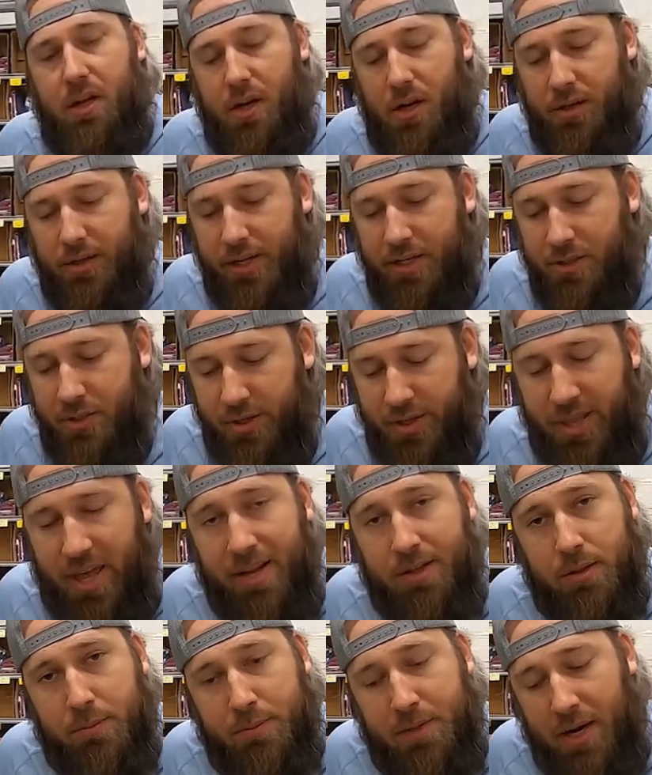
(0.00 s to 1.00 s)
Alright guys, so I did
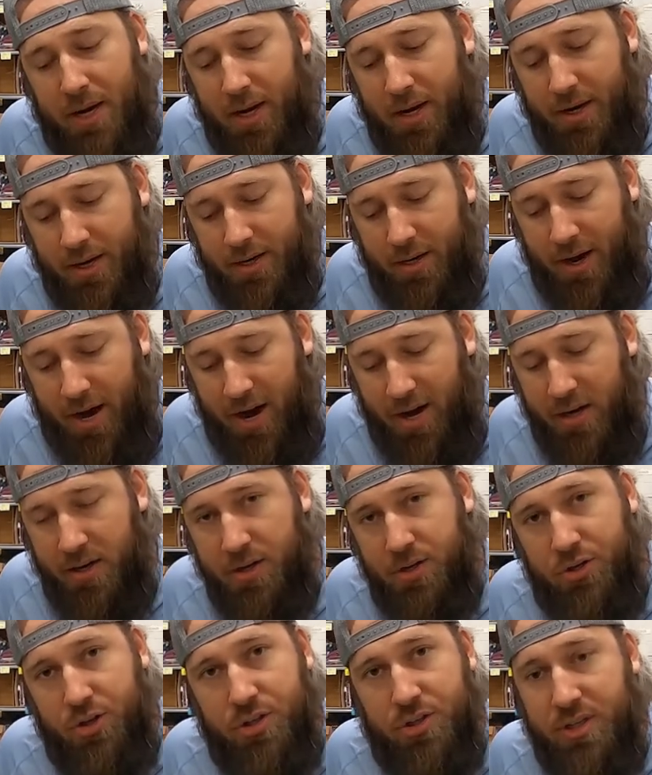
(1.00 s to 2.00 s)
that zip tie. I
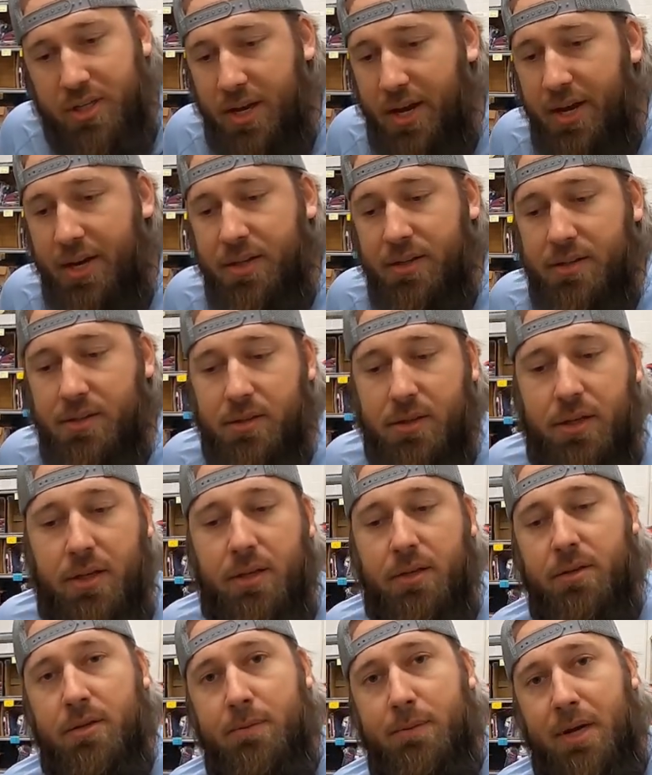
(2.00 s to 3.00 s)
added it just in case.
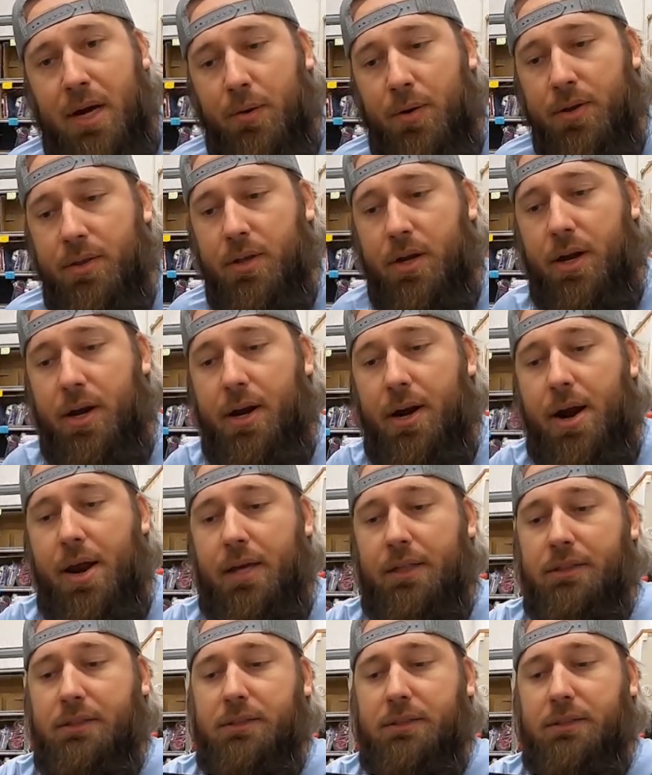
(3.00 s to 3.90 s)
See, zip tie right there.